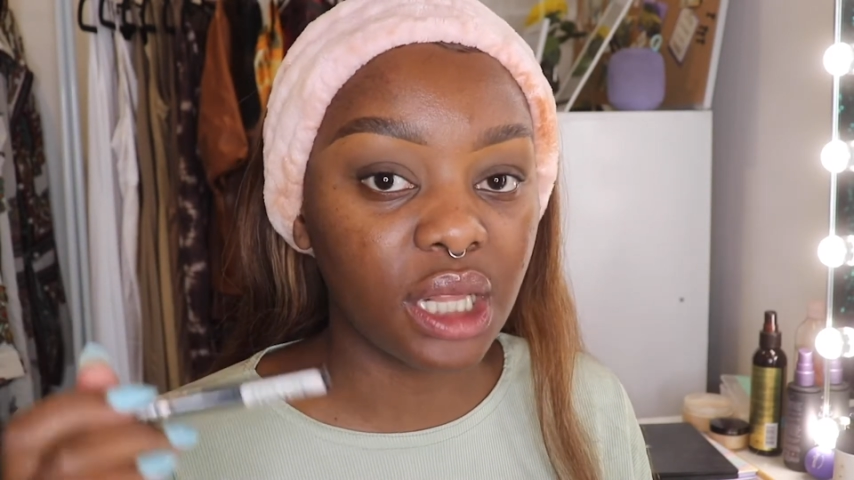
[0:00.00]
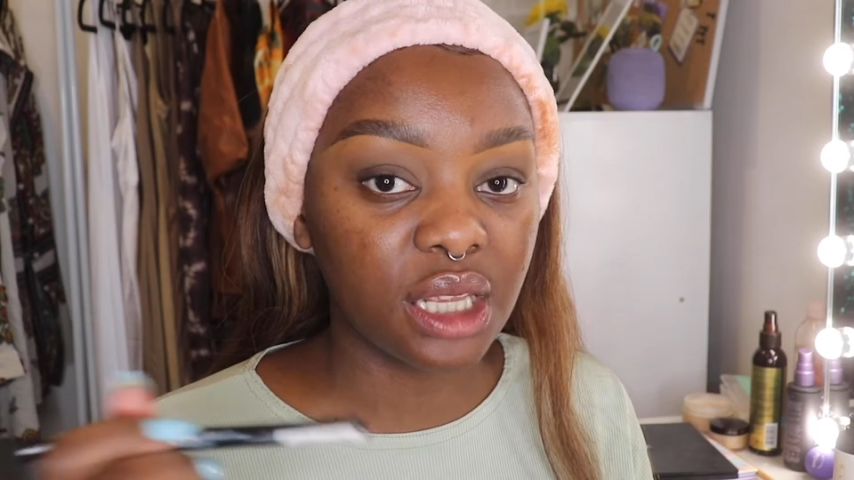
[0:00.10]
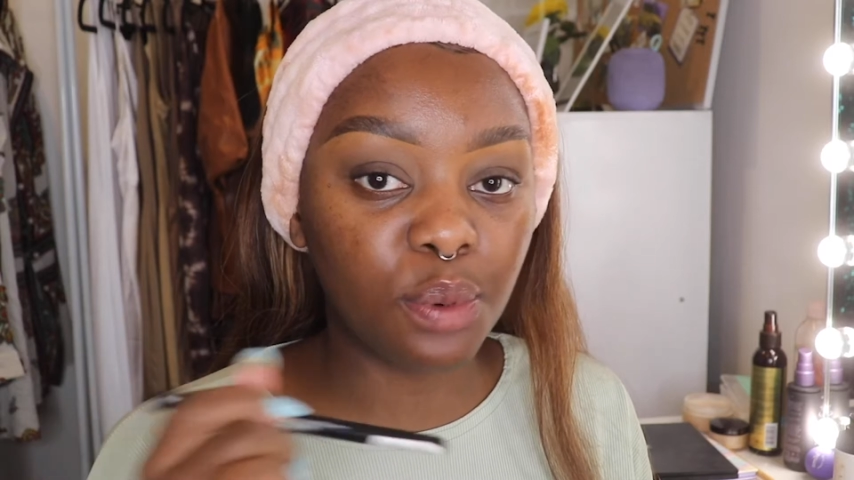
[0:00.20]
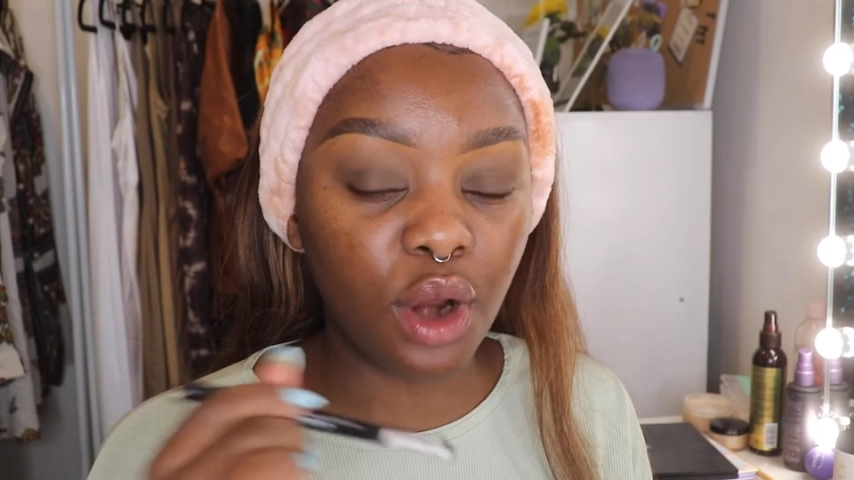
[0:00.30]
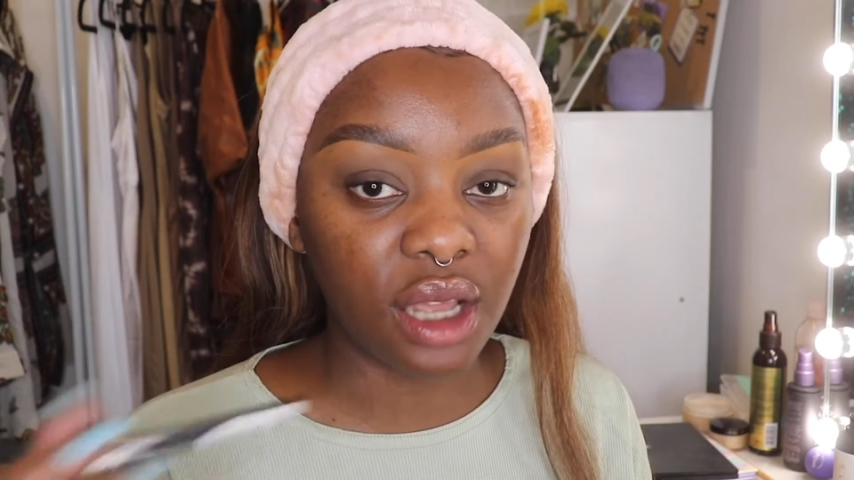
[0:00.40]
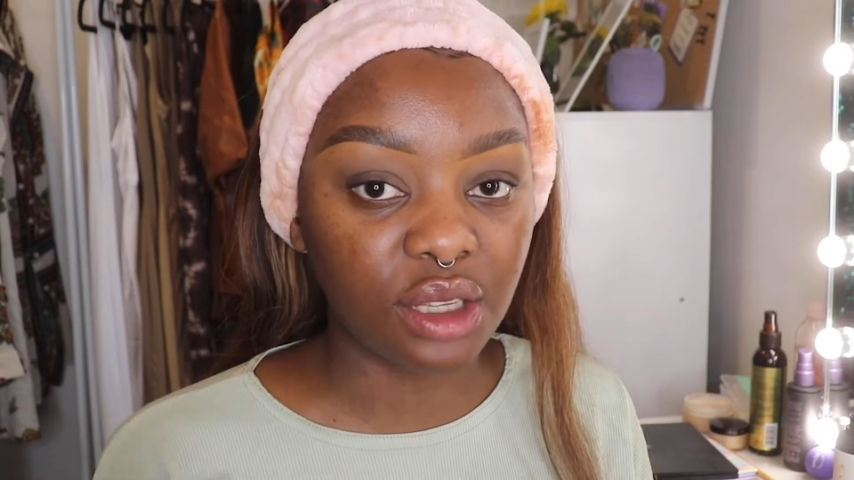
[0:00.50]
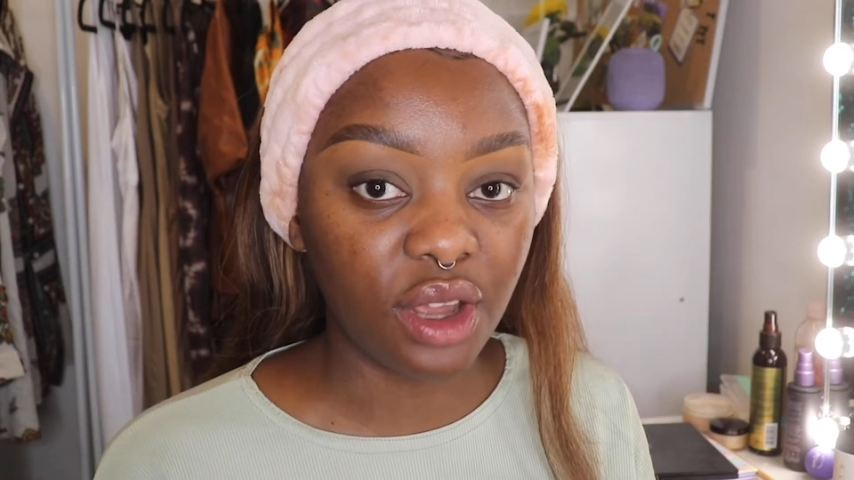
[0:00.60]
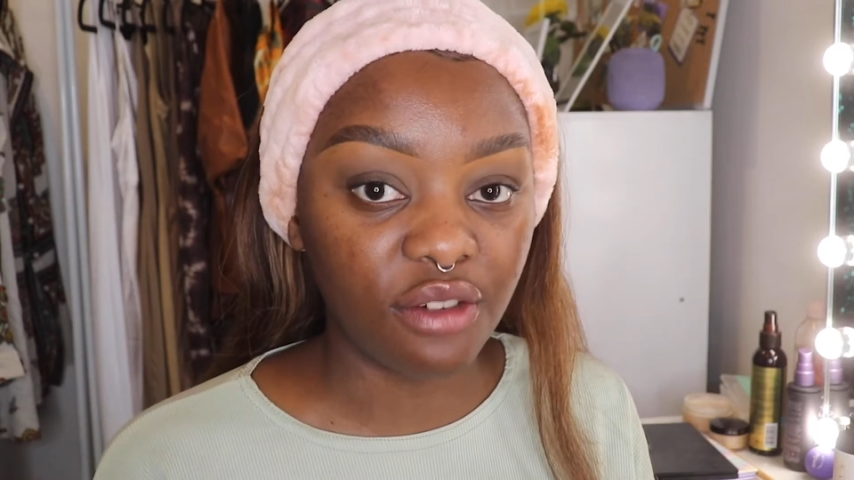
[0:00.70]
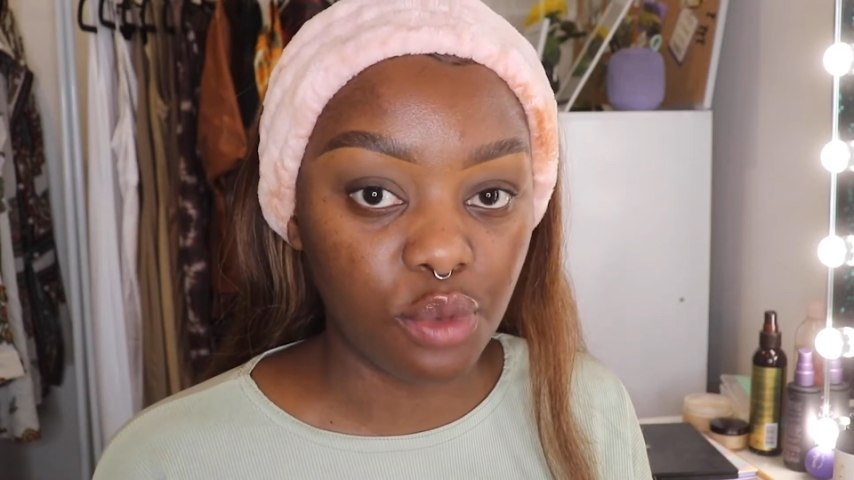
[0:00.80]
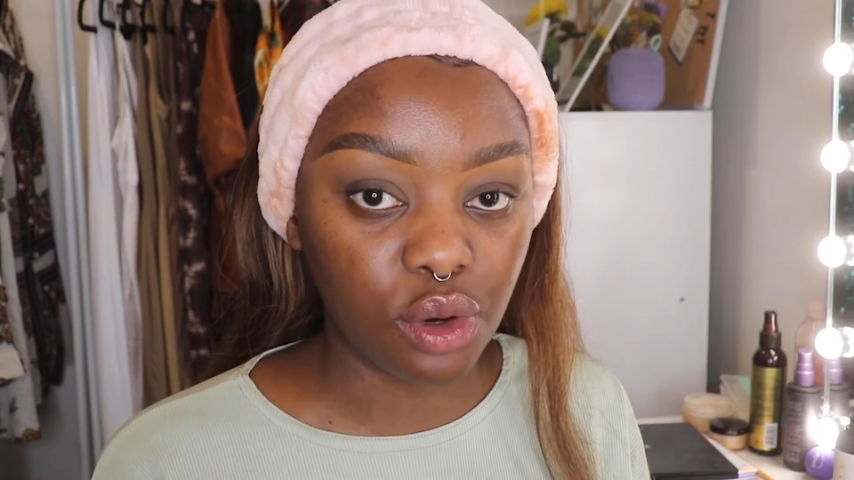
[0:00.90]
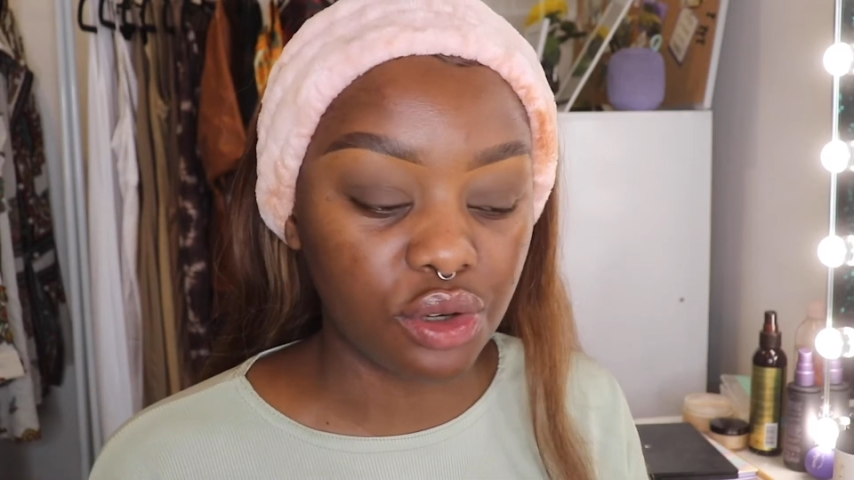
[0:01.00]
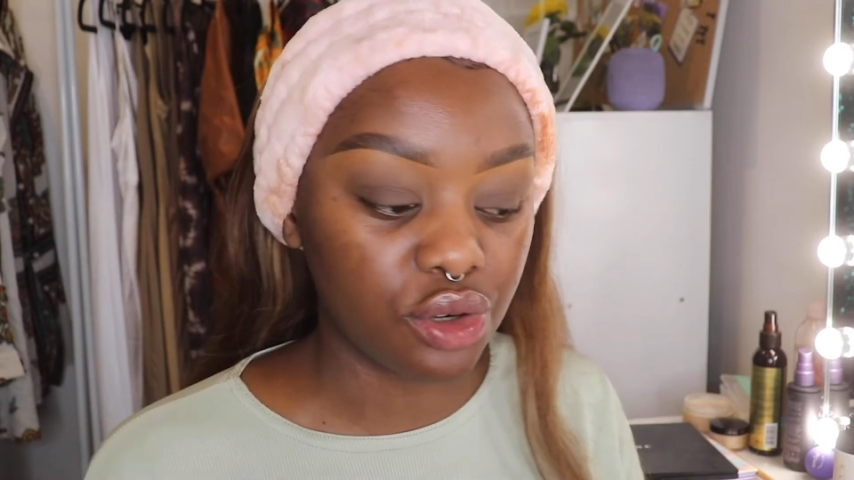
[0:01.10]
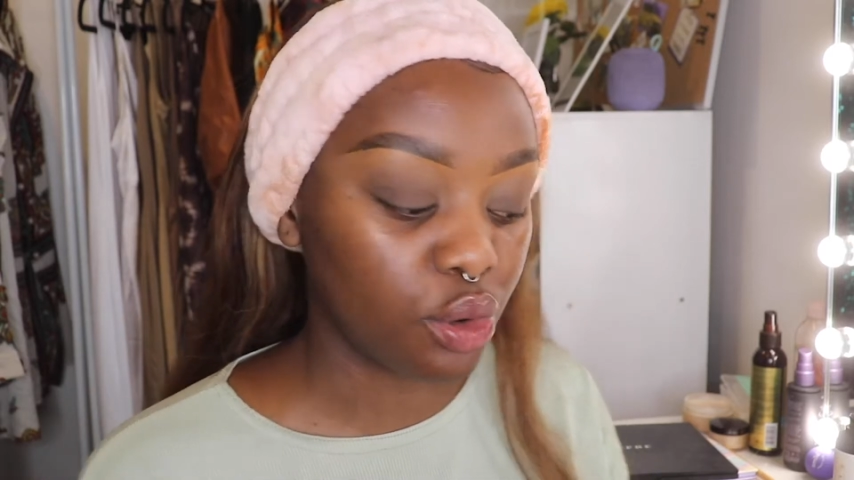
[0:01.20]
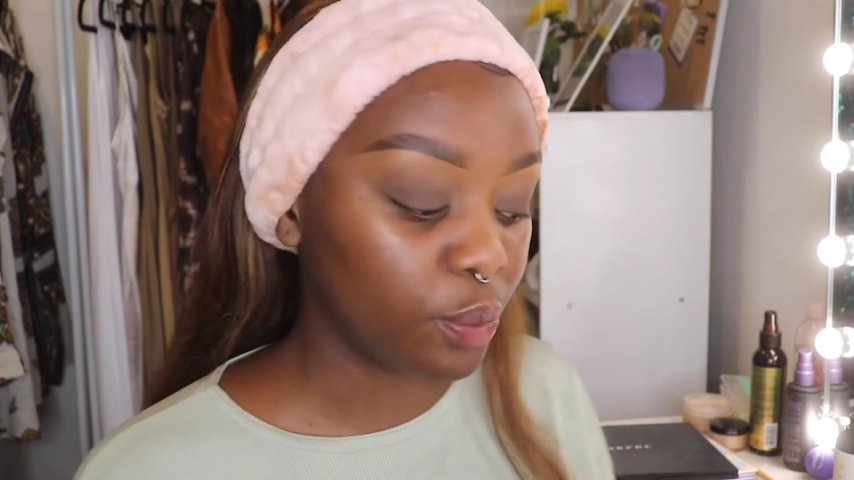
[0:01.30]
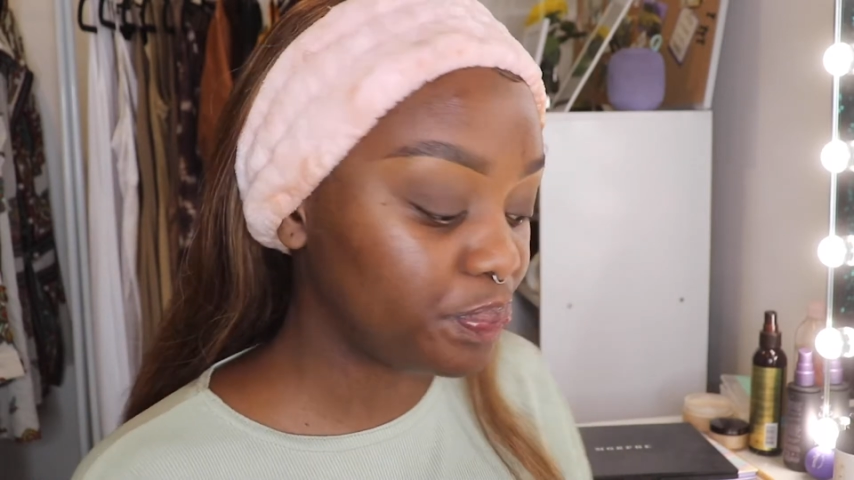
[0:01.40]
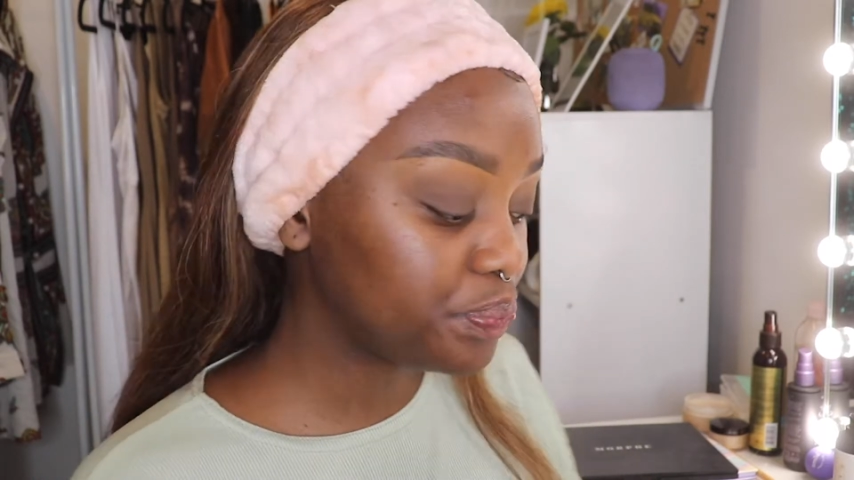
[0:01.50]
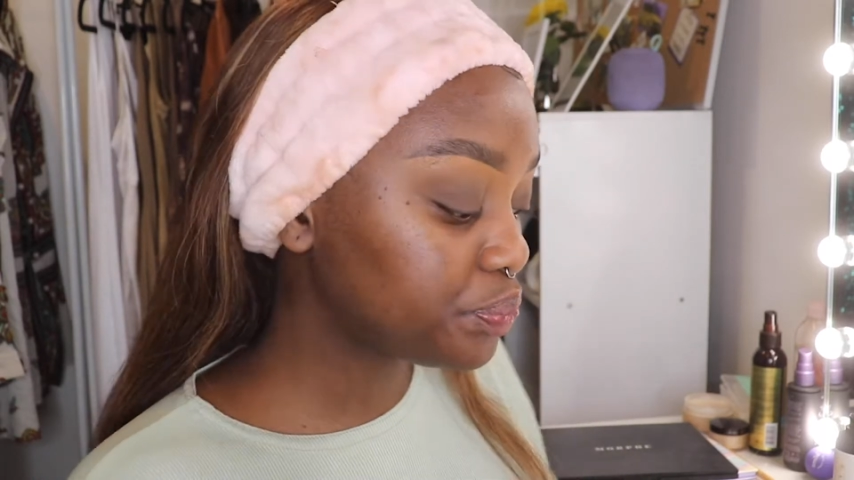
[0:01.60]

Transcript: less product you have more control.